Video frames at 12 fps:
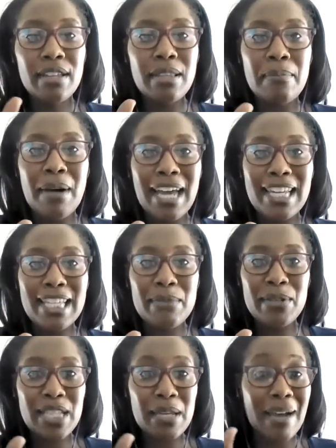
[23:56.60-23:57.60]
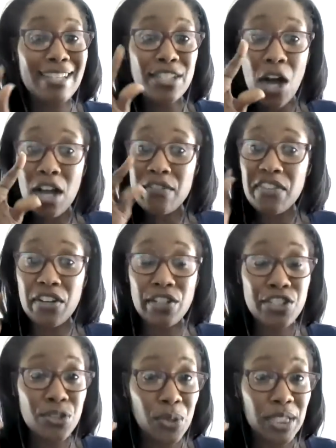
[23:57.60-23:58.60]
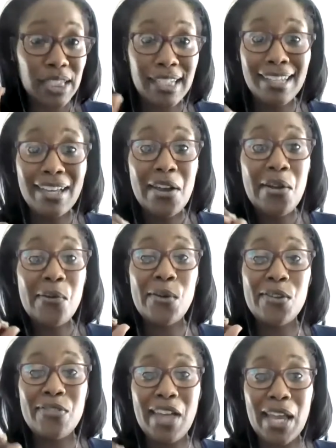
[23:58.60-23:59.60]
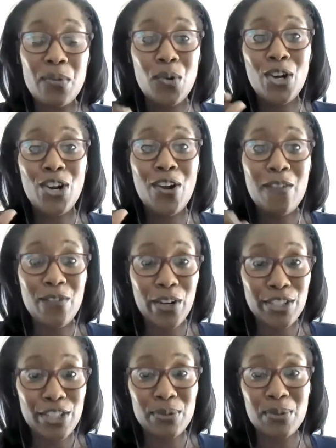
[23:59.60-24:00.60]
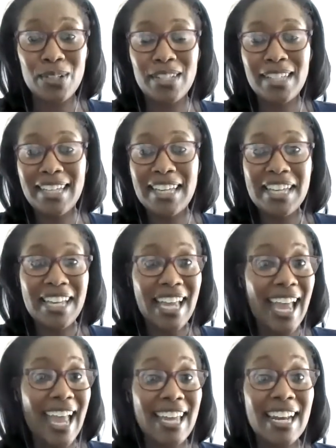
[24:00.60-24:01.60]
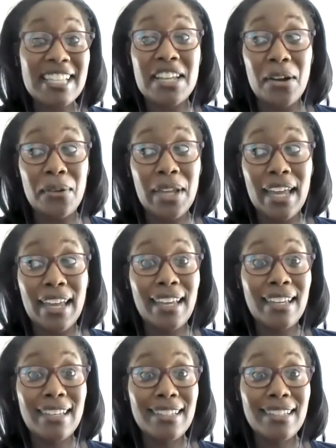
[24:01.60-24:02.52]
Bodies Museum. I saw it very shortly where they were virtual. And I said, okay.